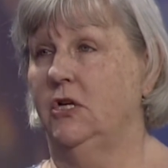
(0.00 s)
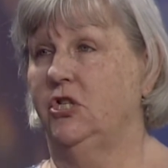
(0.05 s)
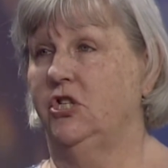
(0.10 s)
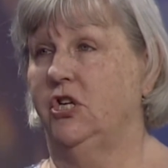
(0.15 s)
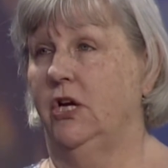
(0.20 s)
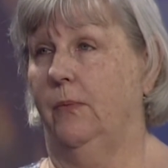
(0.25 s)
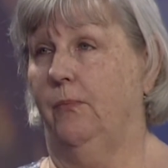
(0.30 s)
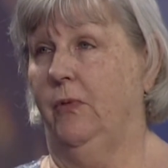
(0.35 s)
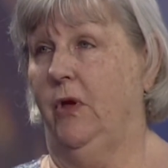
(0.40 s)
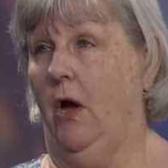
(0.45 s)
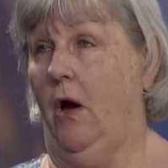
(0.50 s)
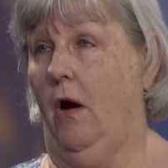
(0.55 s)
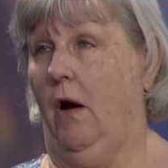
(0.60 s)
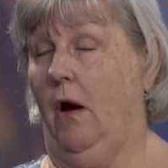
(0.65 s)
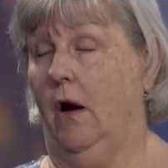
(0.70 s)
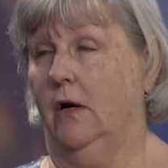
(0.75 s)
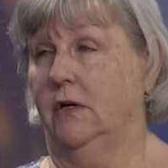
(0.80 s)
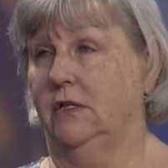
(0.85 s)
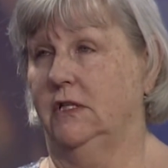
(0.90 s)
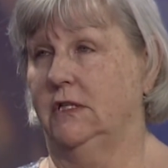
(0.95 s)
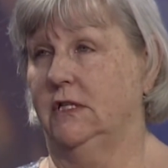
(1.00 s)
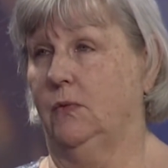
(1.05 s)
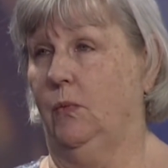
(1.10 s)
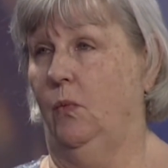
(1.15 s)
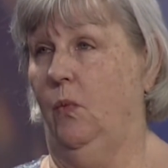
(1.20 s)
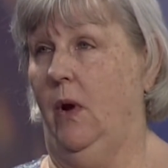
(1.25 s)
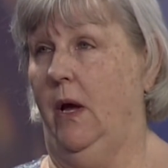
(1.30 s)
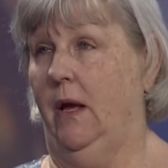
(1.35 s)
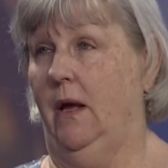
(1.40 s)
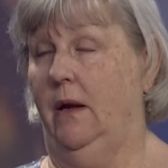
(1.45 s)
shipyards
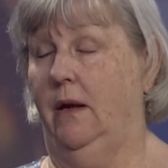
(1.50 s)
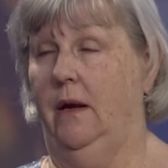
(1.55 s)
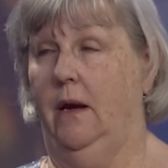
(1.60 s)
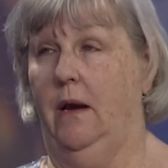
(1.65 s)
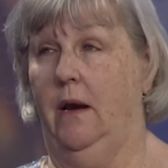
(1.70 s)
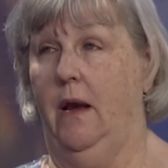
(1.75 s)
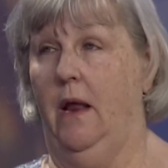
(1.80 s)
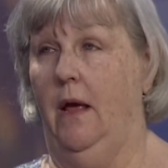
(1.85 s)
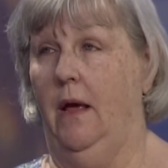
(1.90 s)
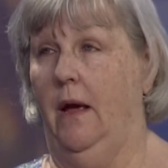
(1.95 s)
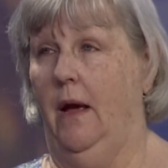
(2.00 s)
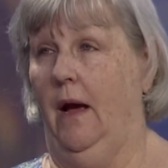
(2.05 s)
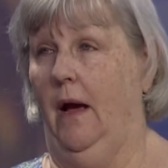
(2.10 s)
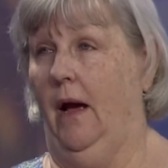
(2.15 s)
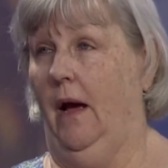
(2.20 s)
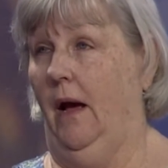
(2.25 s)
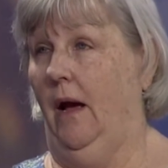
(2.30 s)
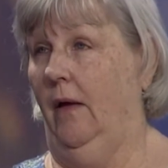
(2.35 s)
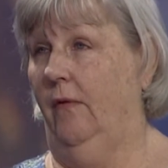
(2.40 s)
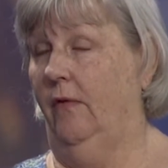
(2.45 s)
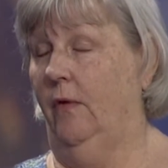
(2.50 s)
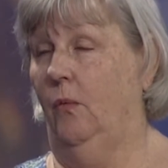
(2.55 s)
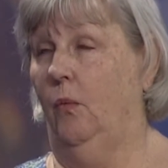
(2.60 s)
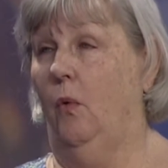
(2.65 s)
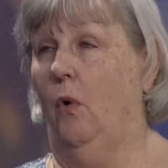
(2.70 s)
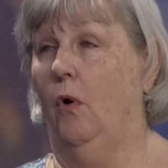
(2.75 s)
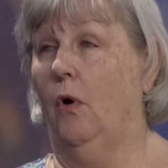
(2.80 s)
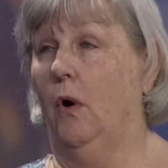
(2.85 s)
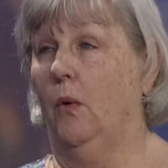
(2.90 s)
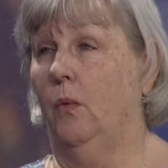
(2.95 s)
when uh, the
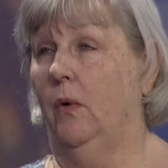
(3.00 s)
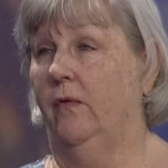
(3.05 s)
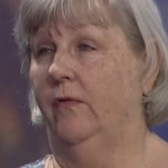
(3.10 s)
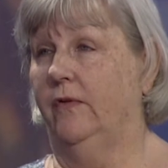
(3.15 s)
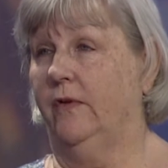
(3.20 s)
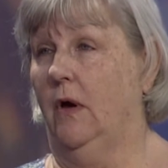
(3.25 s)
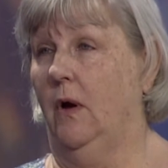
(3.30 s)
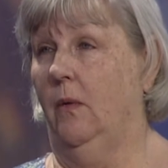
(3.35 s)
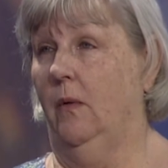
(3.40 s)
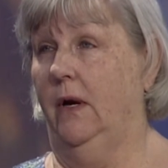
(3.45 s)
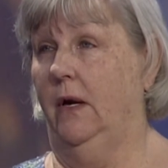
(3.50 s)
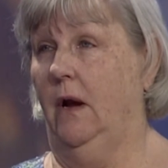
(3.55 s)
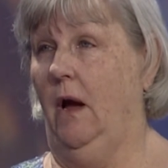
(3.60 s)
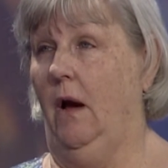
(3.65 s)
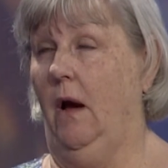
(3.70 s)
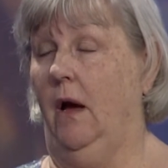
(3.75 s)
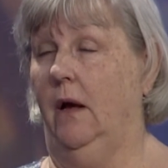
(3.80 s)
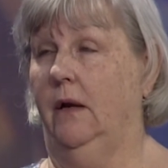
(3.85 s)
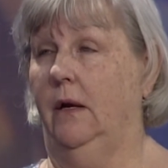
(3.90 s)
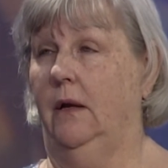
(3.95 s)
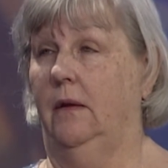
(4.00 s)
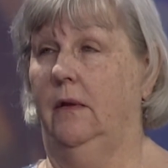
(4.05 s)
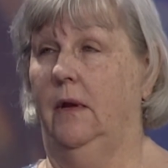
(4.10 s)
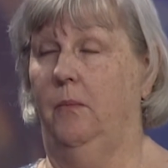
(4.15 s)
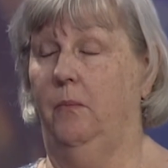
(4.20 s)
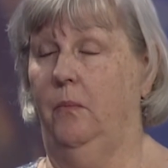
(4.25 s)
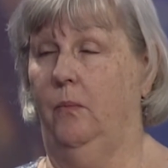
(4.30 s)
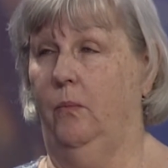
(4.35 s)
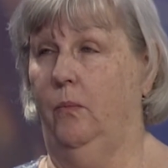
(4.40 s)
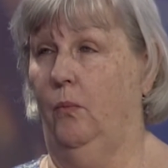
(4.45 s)
war was going on and the
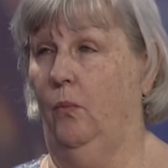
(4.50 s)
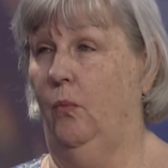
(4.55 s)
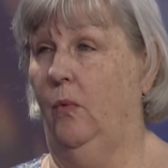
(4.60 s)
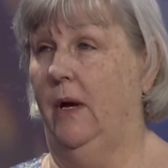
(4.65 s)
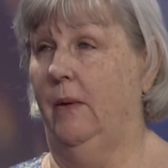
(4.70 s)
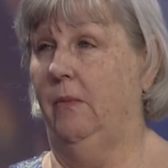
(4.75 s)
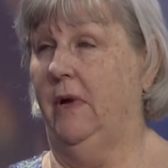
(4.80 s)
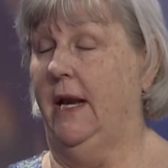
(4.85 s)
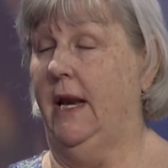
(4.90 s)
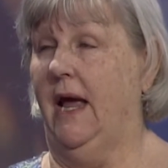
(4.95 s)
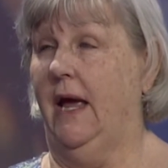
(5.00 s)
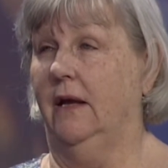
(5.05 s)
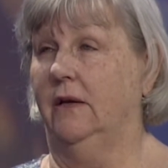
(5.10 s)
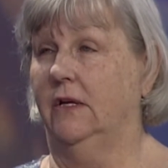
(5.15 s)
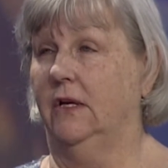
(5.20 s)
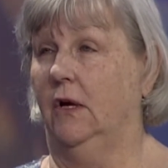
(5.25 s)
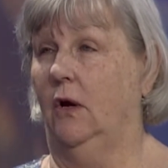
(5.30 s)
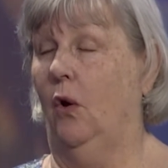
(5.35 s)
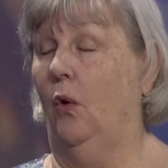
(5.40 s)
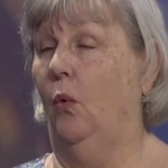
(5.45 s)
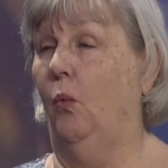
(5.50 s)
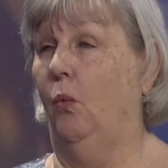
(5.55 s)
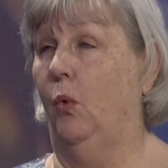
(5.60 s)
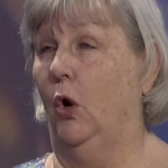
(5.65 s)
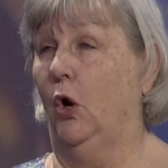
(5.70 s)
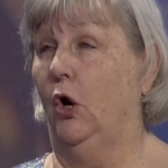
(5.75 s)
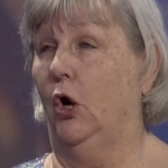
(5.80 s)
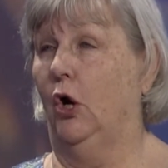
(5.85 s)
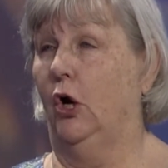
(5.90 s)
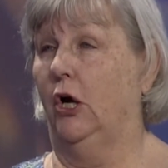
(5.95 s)
women had to go
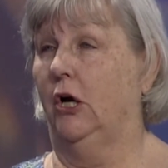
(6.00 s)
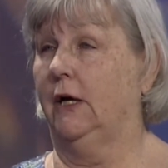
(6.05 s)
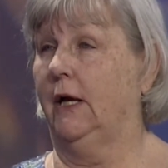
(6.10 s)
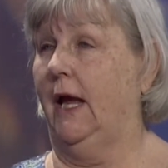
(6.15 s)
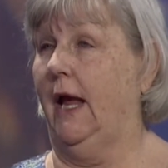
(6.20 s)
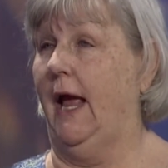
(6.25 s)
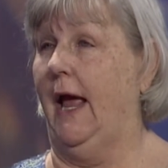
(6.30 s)
work.